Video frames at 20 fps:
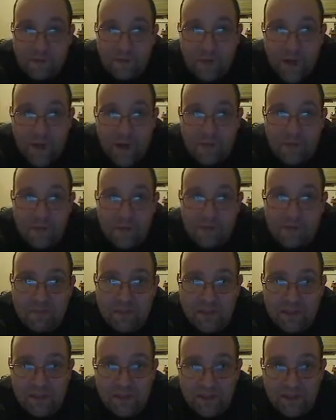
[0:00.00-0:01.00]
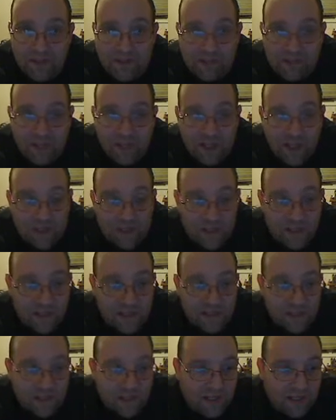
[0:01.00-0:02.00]
But we had a Mitsubishi this week that
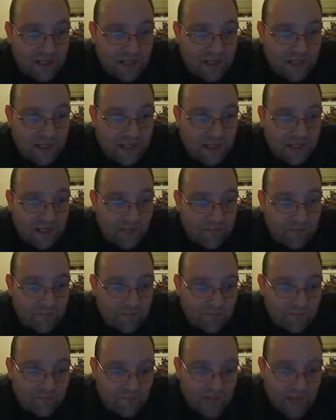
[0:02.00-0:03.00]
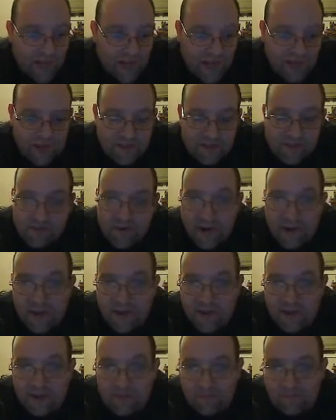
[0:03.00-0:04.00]
um, had a
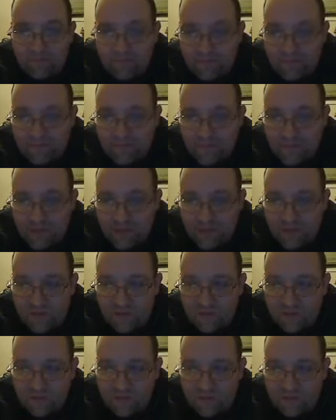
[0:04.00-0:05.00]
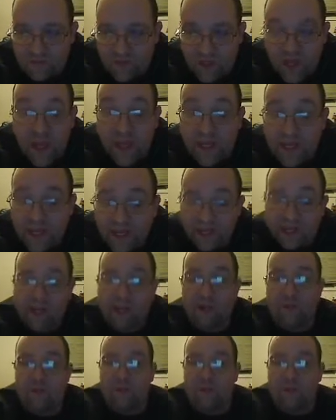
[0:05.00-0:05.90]
strange shake in it,